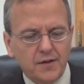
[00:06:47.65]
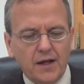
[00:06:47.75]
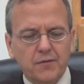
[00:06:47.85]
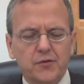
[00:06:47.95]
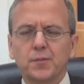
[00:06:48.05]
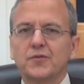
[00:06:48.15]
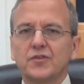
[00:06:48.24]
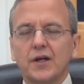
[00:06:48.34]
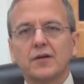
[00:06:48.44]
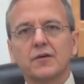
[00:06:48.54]
Now, this
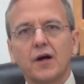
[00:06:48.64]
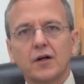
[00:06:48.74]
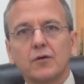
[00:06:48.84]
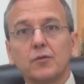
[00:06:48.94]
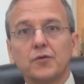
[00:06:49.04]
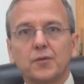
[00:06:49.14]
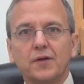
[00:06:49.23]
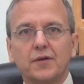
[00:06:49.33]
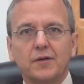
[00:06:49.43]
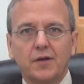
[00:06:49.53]
particular article was
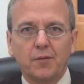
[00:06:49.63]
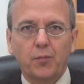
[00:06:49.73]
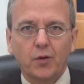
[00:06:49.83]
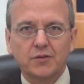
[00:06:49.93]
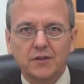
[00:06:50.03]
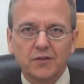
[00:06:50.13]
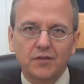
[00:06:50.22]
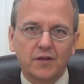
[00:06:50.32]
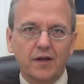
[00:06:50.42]
written in Portuguese,